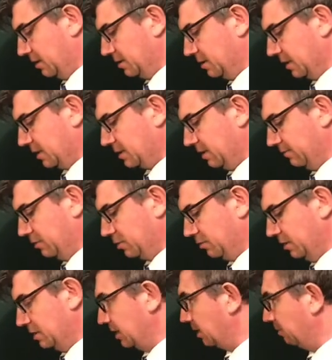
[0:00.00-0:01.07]
673
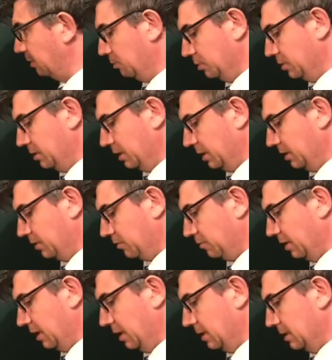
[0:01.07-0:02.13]
take away
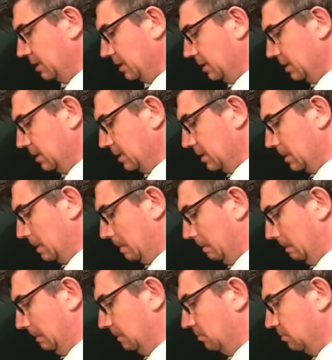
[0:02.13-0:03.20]
193
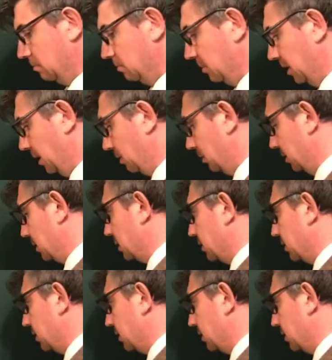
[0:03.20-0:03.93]
equals